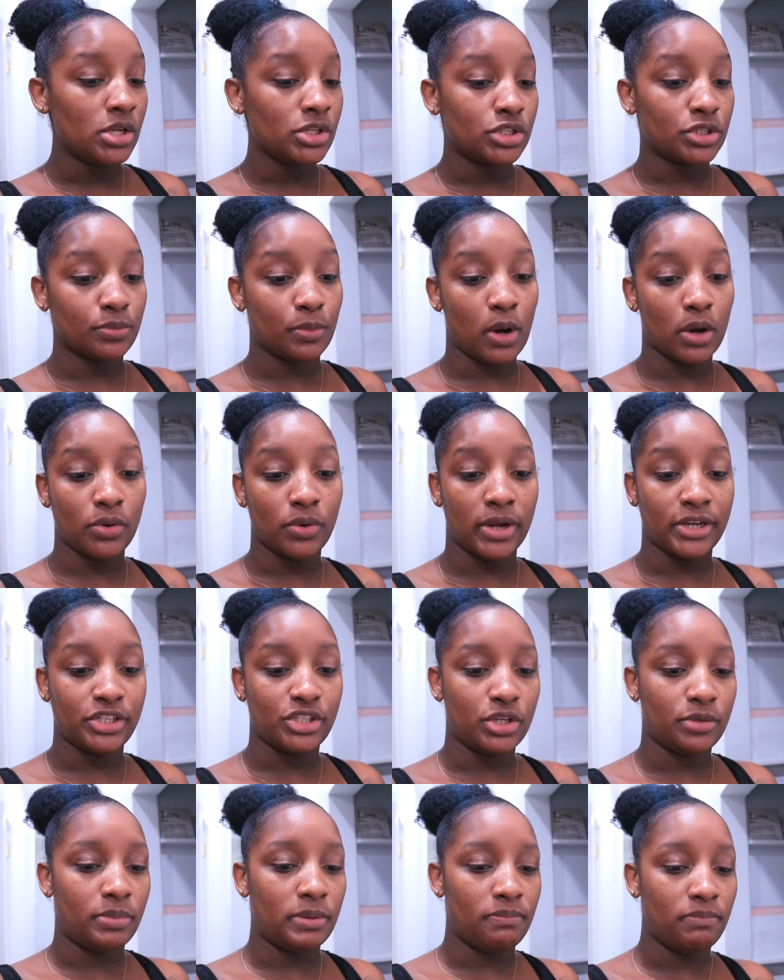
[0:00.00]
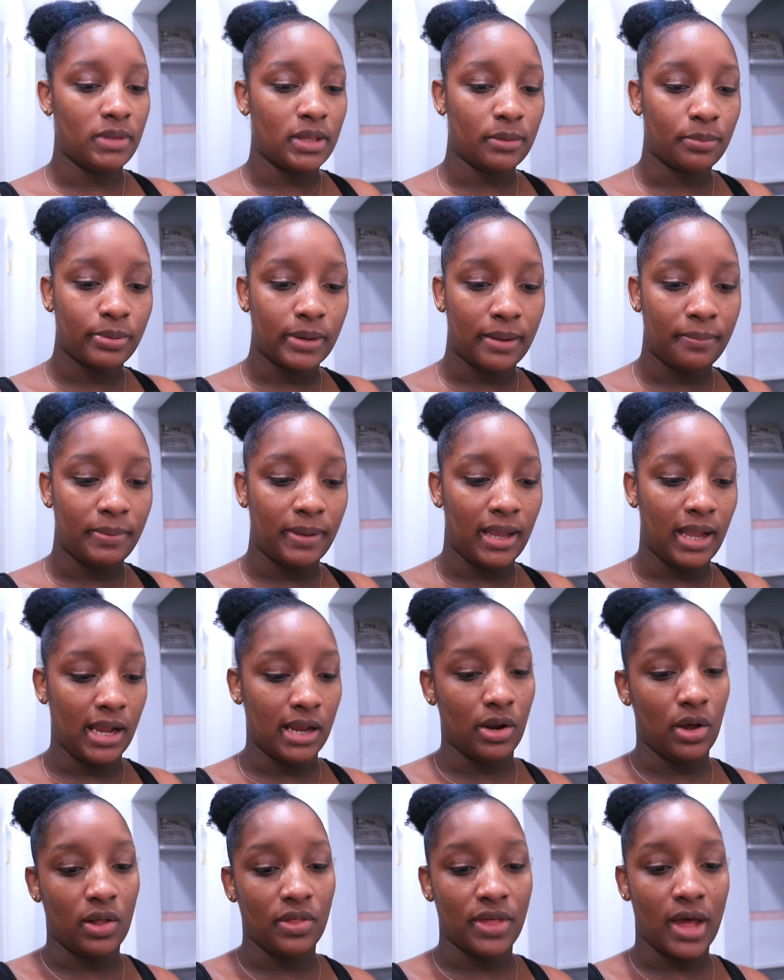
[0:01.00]
Tomorrow I should be meal
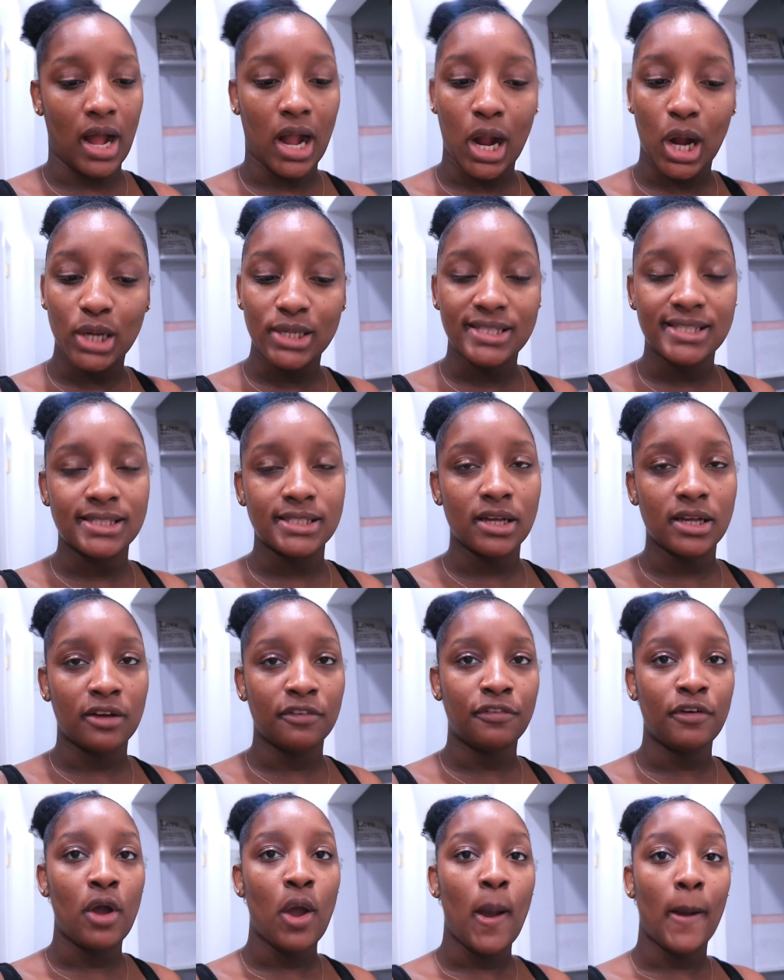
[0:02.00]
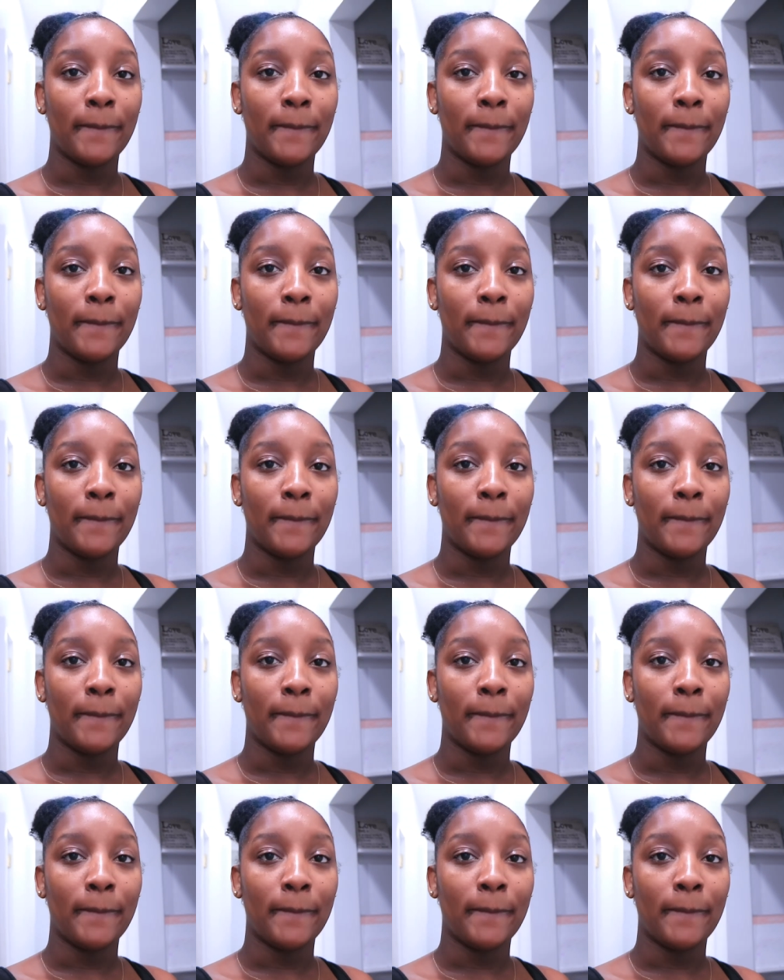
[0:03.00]
prepping and all that good stuff,